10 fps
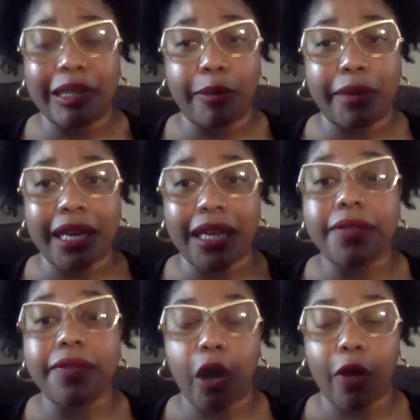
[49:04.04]
because of
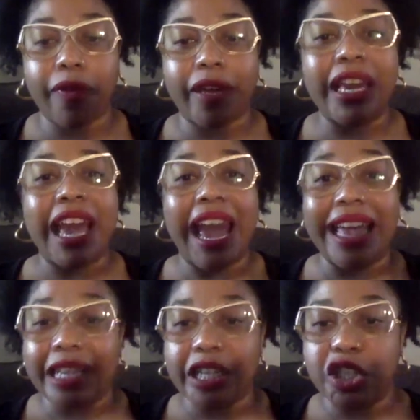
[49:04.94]
COVID. And
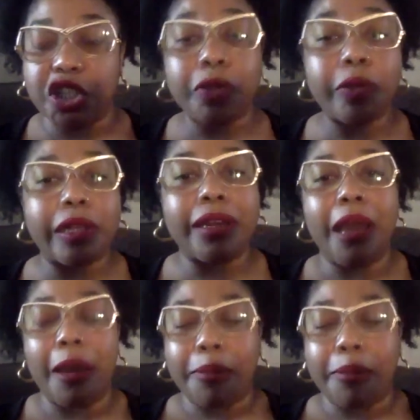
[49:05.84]
then generally,
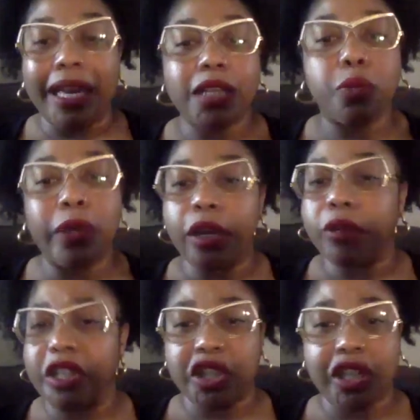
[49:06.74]
because we know
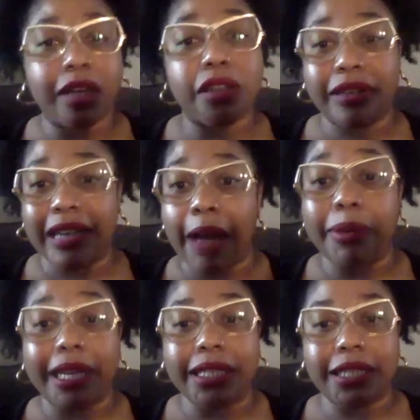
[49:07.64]
that jails are not
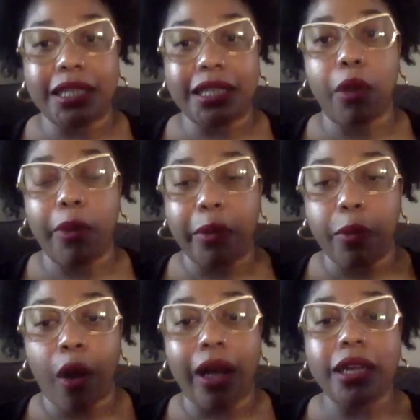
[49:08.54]
places where we
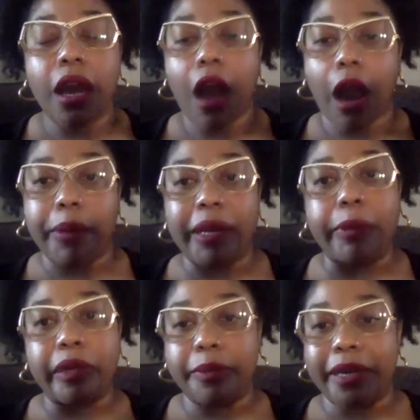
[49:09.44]
want our people
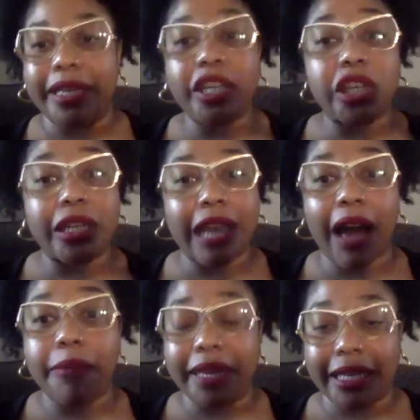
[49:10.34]
to be. They should not
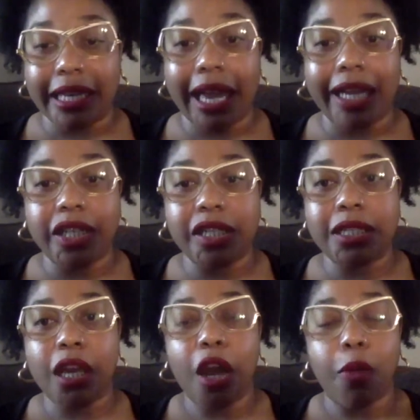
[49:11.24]
be in cages
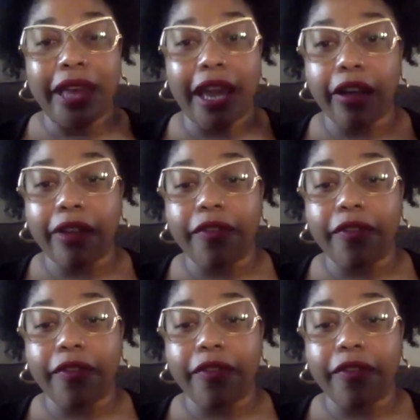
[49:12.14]
when they are